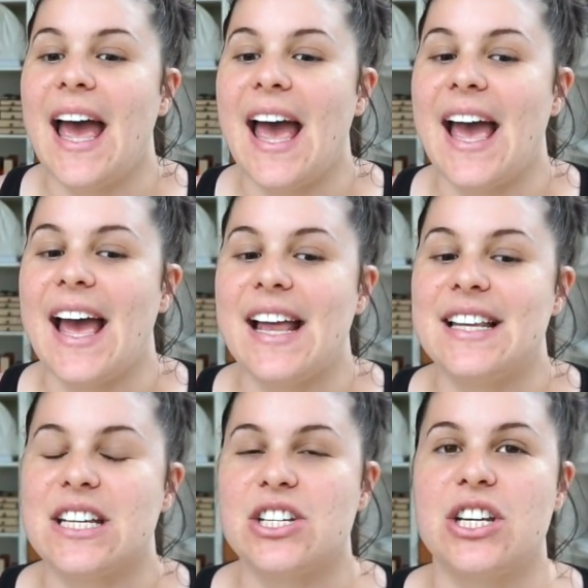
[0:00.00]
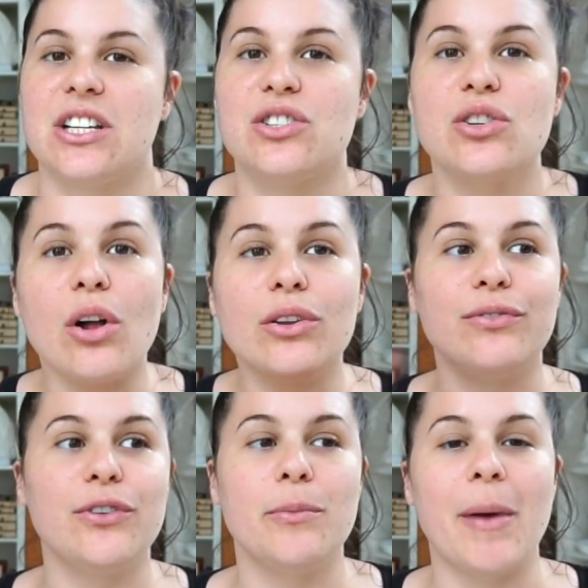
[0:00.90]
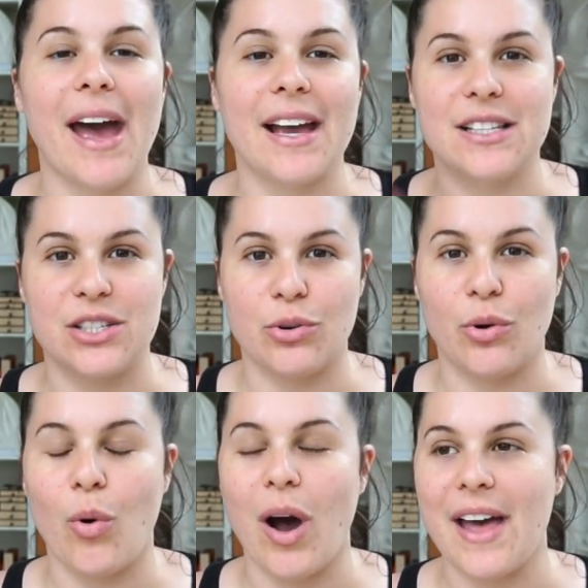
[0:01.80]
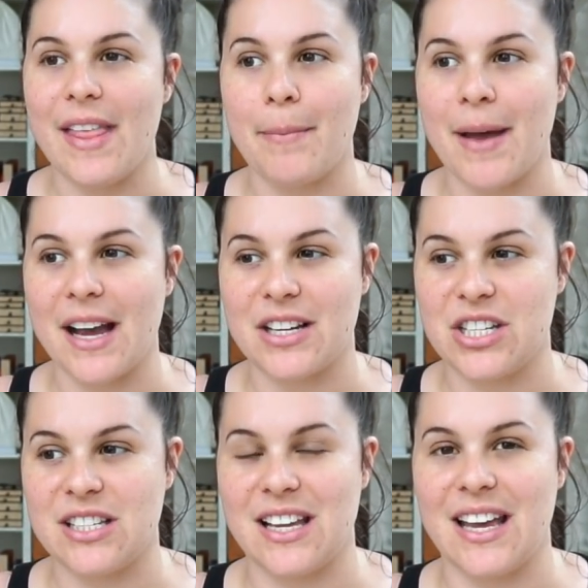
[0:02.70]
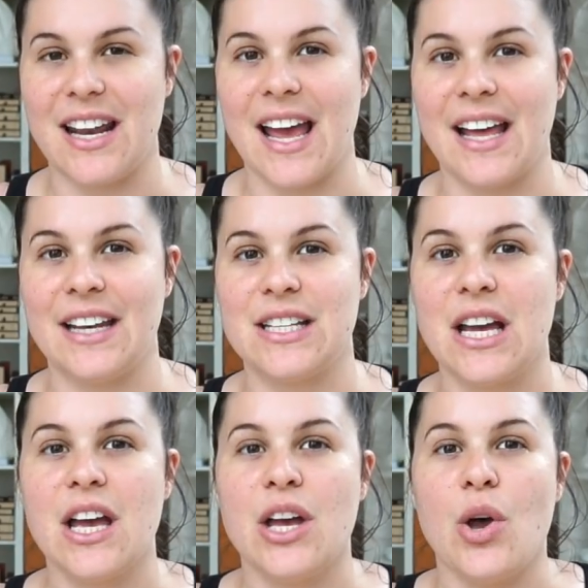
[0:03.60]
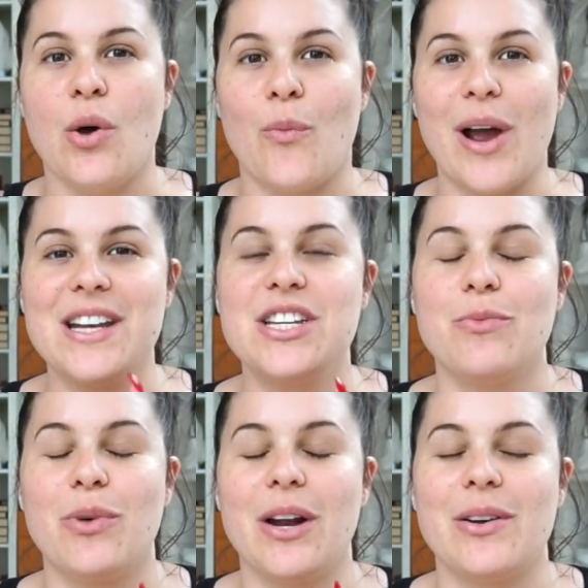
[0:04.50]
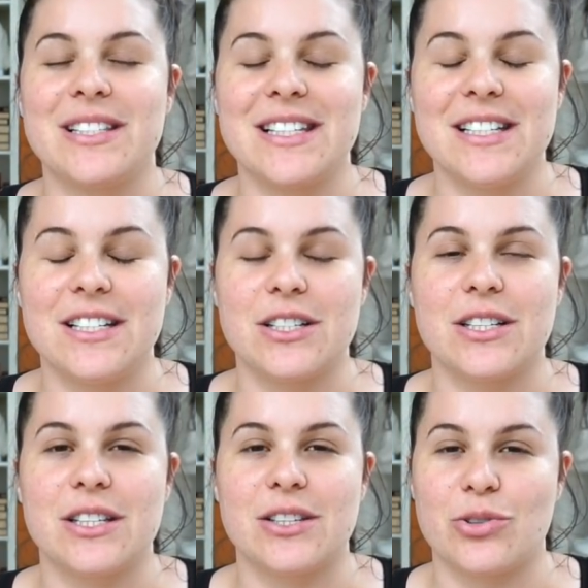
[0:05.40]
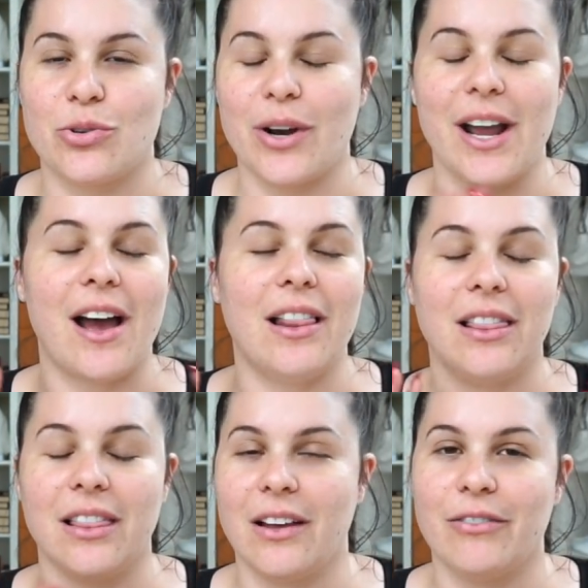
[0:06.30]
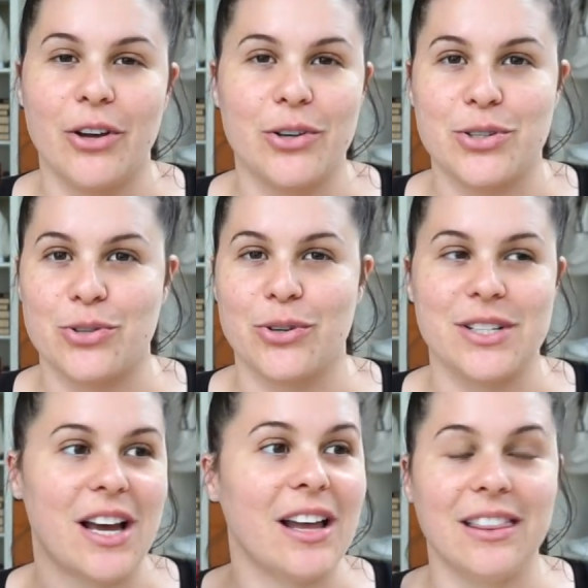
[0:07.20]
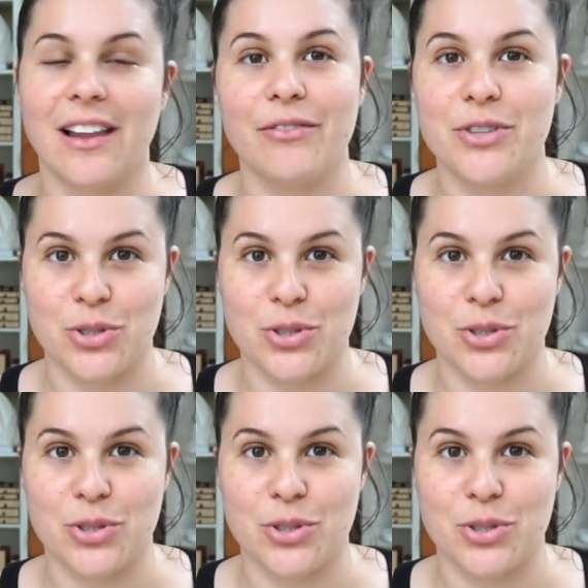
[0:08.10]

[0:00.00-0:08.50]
and she had sold a few bags to acquire that bag, she said. And when I was listening to the story, I love her stories. I love